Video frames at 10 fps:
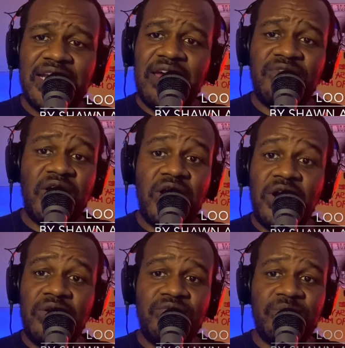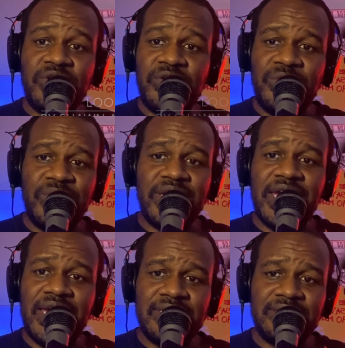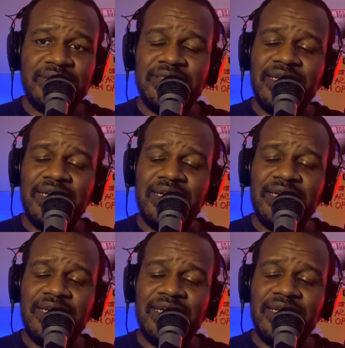never heard from you again.